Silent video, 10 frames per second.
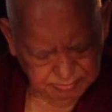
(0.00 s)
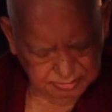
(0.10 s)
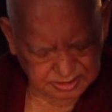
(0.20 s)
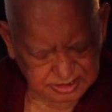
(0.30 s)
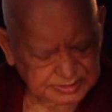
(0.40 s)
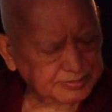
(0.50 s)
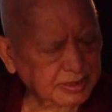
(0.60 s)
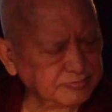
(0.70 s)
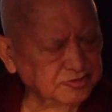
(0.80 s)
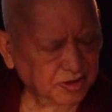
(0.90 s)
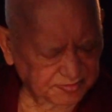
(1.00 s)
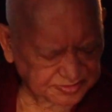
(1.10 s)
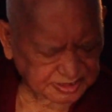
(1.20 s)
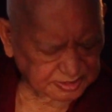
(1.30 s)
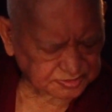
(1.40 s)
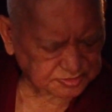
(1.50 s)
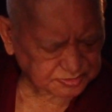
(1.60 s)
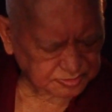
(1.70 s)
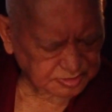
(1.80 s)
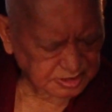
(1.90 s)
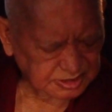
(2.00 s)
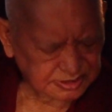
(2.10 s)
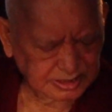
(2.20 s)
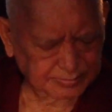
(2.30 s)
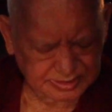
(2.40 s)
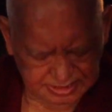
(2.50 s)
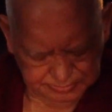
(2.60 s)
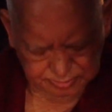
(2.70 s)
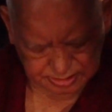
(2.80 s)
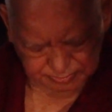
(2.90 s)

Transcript: but it becomes offering to numberless Buddha,